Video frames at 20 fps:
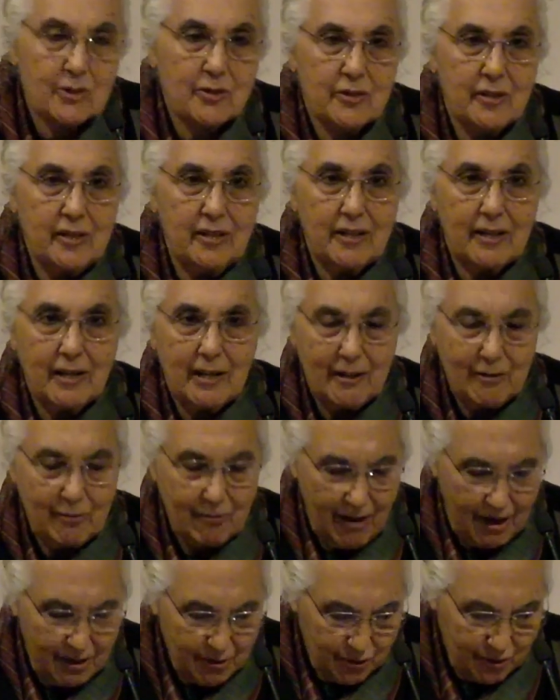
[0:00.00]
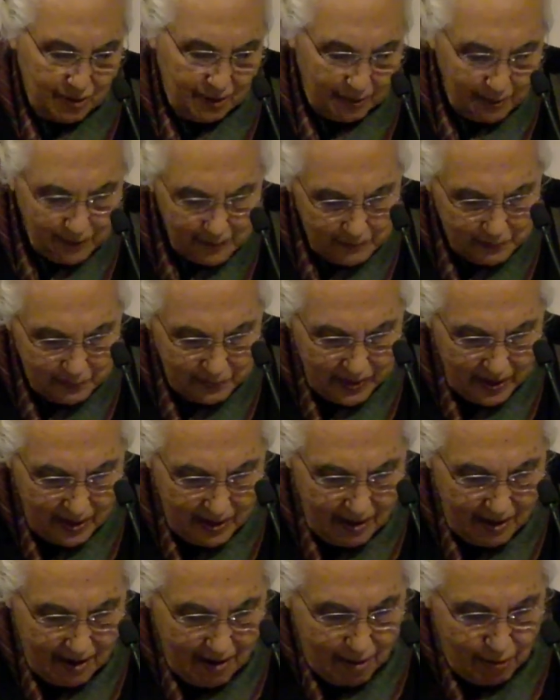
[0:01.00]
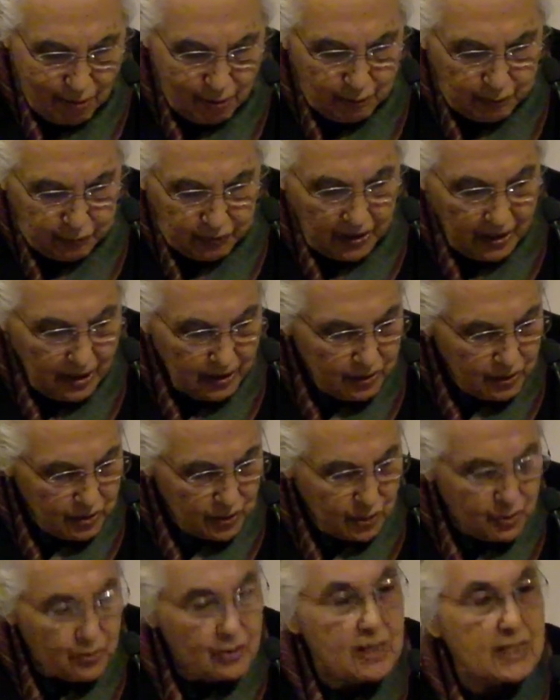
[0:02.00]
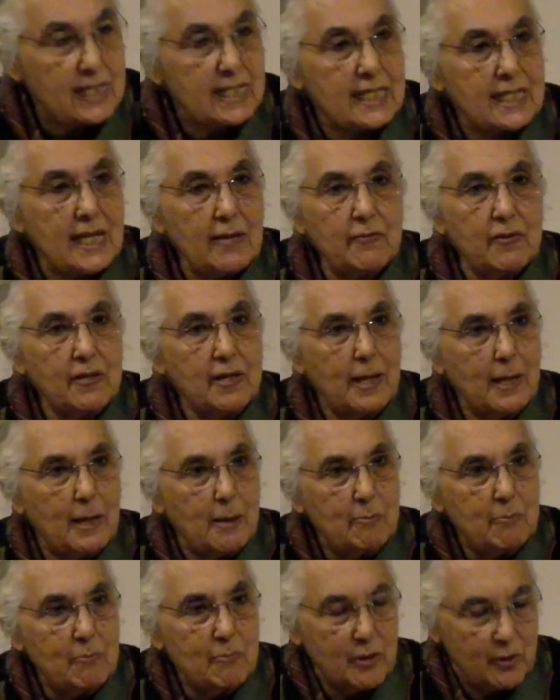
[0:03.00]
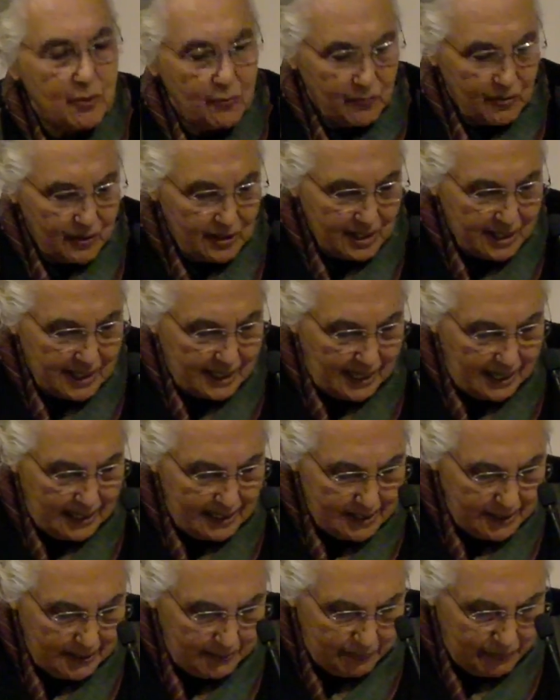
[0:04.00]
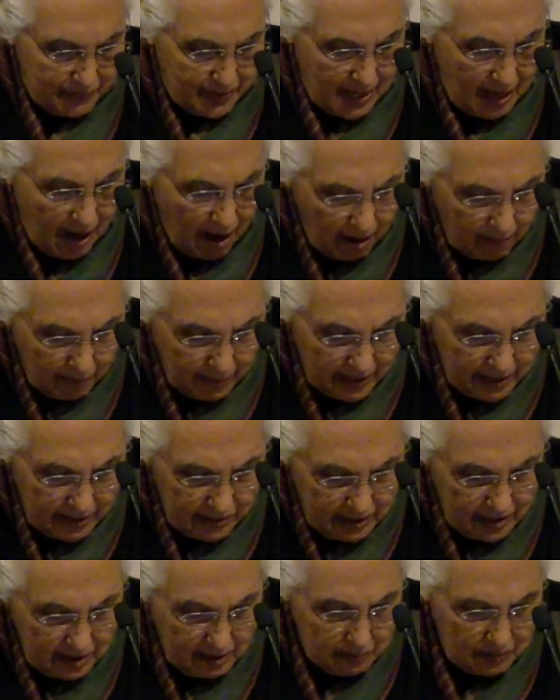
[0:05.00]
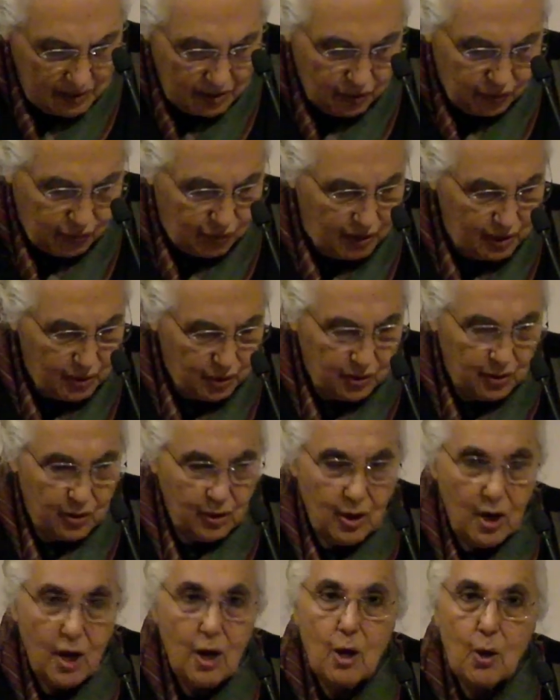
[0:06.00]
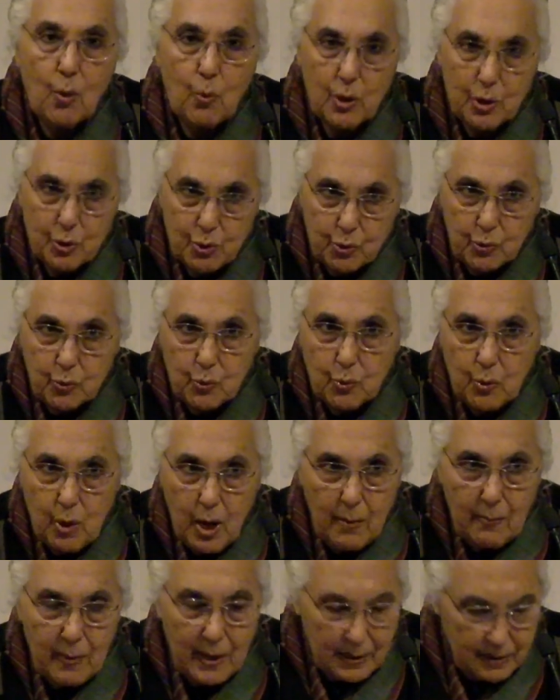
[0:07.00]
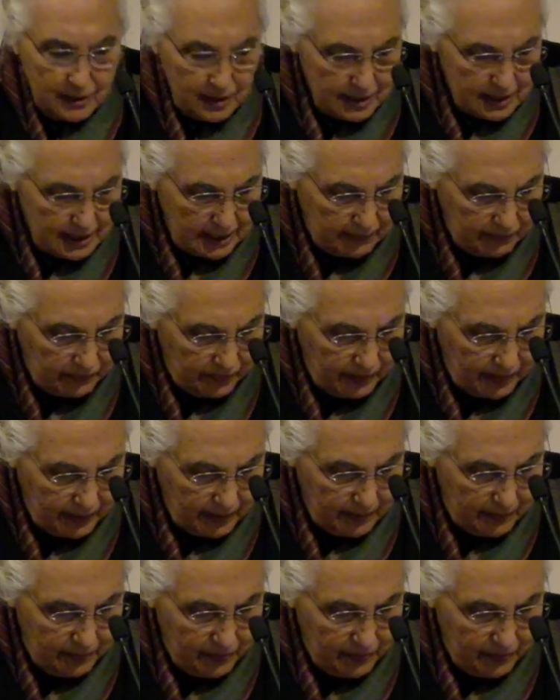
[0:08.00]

cynically rational, refers to the seven limbs of the state. The army and the administration were two among the seven.